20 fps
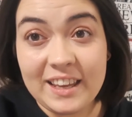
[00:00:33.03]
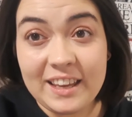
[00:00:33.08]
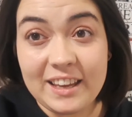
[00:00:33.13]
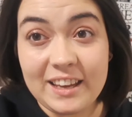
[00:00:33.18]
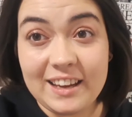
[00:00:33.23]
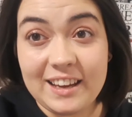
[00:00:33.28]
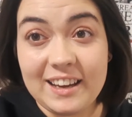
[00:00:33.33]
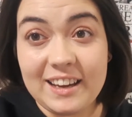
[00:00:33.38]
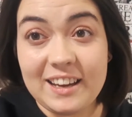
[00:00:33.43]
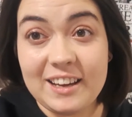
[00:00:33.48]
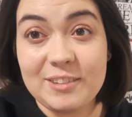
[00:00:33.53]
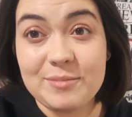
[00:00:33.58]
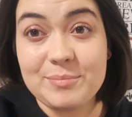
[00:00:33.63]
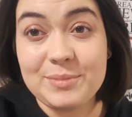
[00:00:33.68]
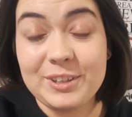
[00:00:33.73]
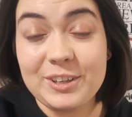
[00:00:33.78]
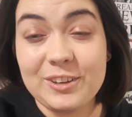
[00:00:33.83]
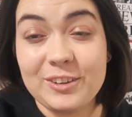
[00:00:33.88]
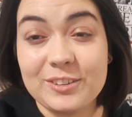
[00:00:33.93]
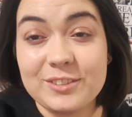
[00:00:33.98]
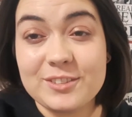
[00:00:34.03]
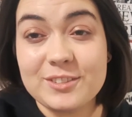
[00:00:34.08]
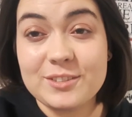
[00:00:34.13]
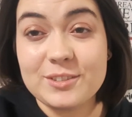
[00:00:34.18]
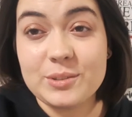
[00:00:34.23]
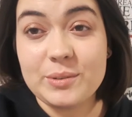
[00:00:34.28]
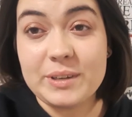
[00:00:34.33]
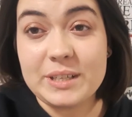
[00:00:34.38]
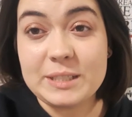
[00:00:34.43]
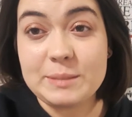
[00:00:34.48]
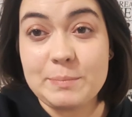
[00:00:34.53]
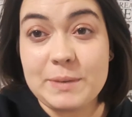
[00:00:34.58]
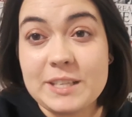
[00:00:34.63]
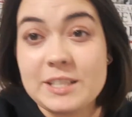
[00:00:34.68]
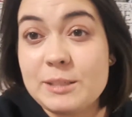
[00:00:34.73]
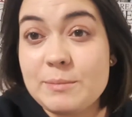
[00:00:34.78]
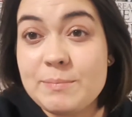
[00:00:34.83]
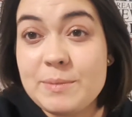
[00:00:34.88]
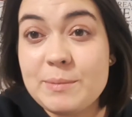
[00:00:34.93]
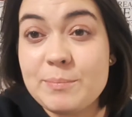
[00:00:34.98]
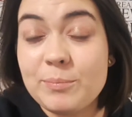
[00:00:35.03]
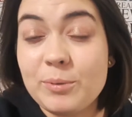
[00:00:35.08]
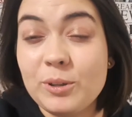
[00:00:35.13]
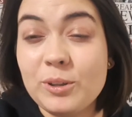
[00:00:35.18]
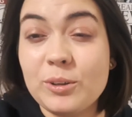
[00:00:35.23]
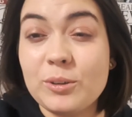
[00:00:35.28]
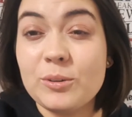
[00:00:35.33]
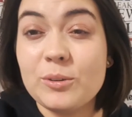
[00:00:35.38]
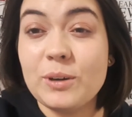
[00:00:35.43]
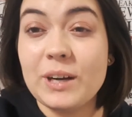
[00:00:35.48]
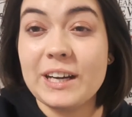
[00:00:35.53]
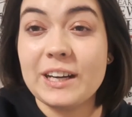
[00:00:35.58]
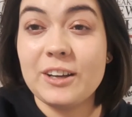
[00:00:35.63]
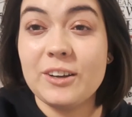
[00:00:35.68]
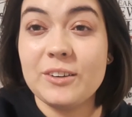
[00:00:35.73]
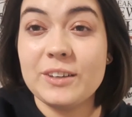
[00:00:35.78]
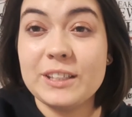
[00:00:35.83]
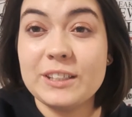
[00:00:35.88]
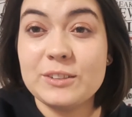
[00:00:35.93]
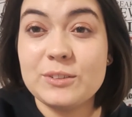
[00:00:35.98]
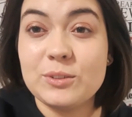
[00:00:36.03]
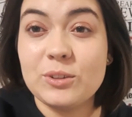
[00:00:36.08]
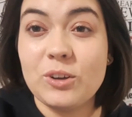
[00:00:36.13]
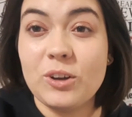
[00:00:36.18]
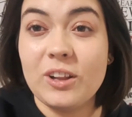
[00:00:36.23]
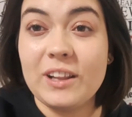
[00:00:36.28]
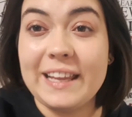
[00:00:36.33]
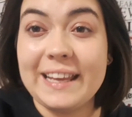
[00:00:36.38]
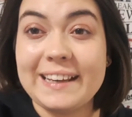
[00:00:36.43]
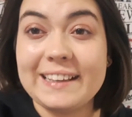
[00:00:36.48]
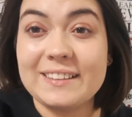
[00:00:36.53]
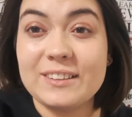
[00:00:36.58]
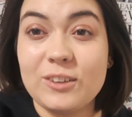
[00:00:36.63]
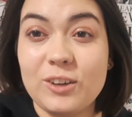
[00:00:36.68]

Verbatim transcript: uh, because you are special people who are going to collect